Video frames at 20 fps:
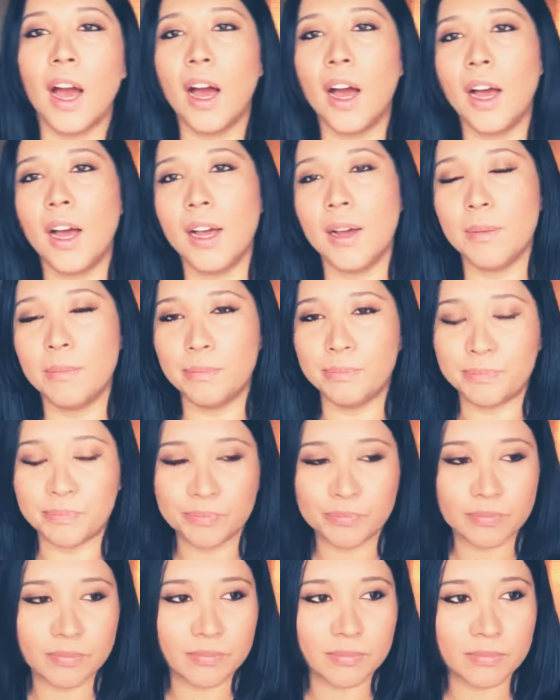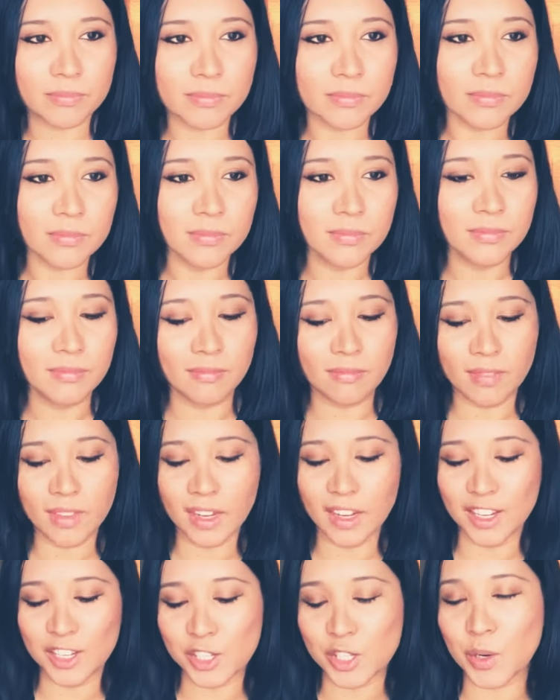Um,
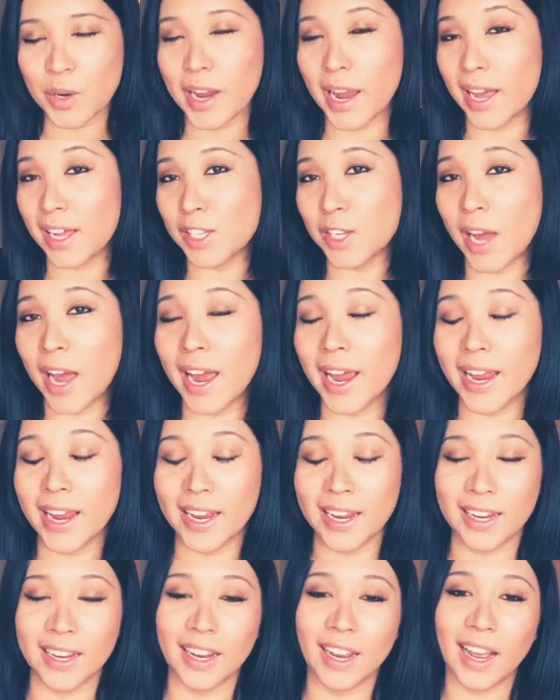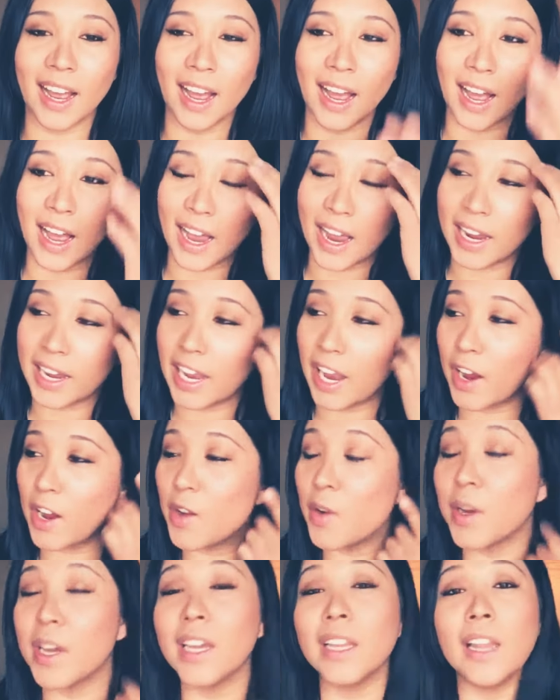so yeah, so I I
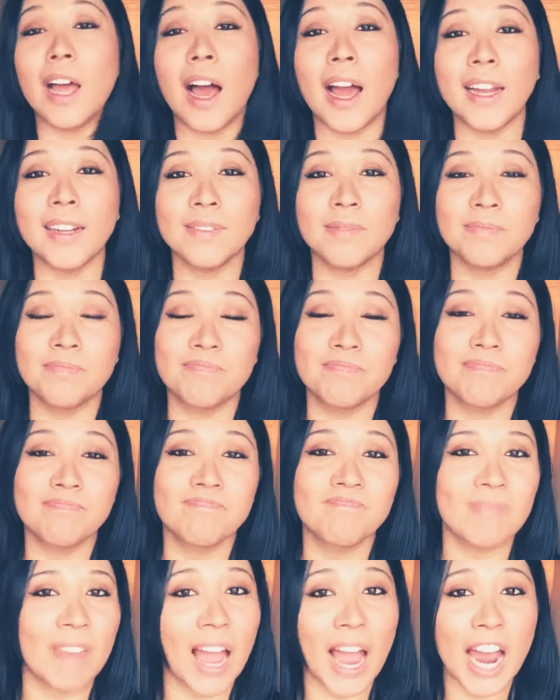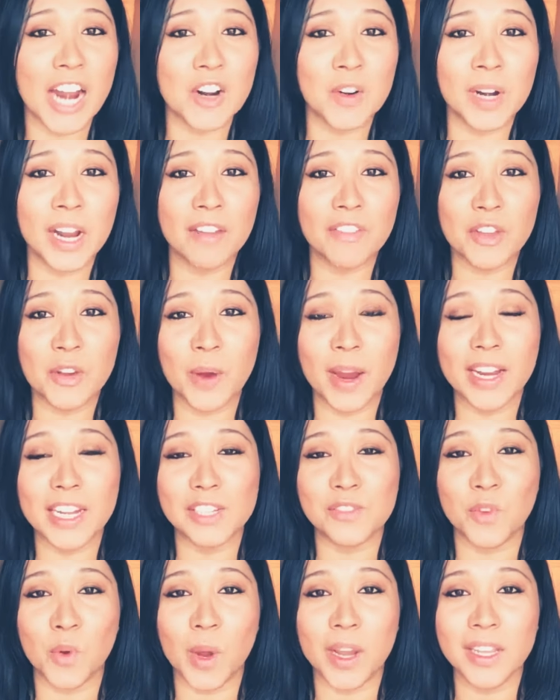karaoke a lot. I don't have the
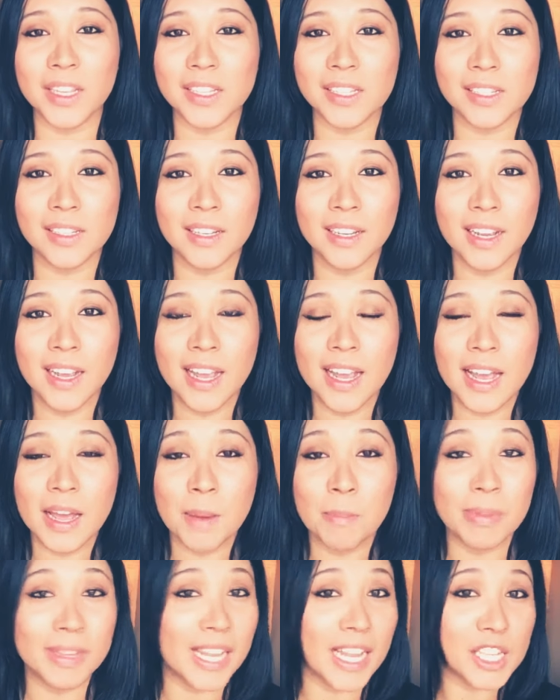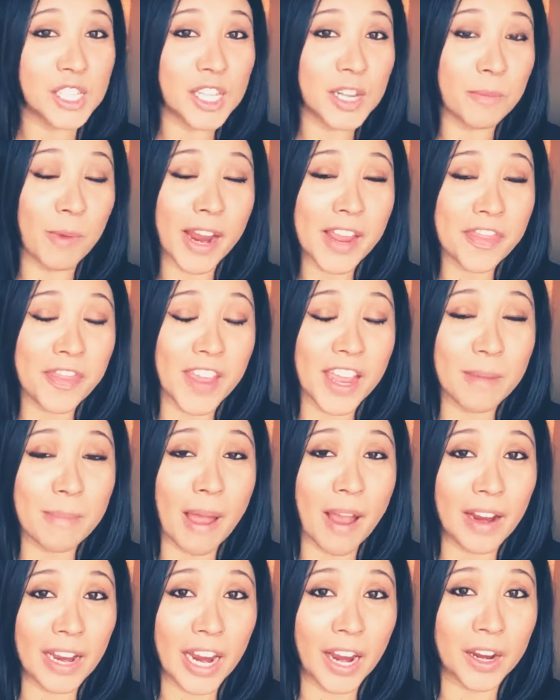greatest voice, but that's the great thing
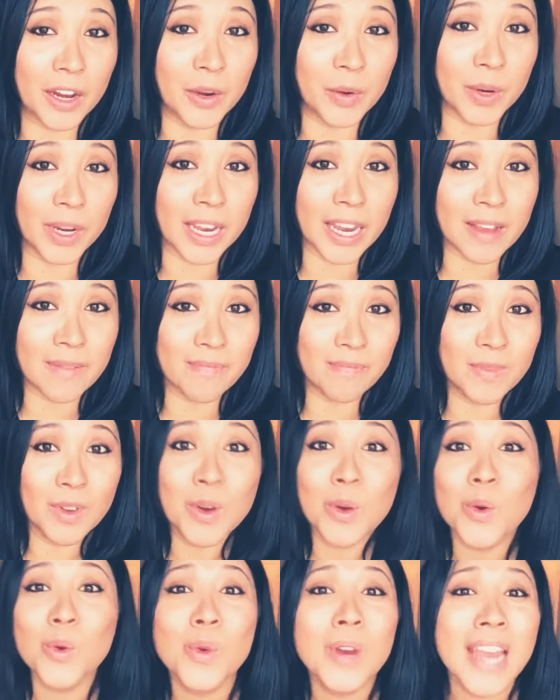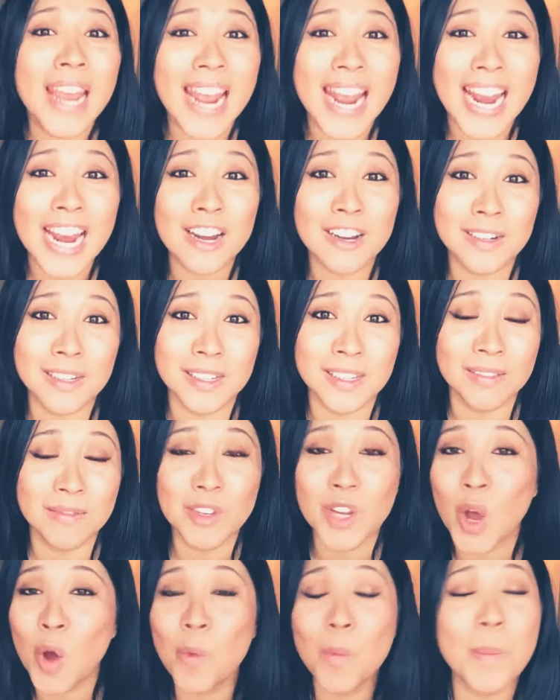about karaoke. Who cares?
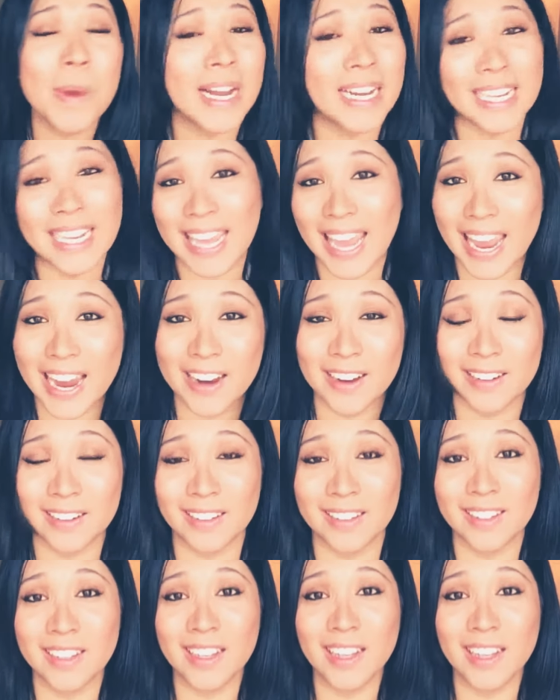Nobody cares.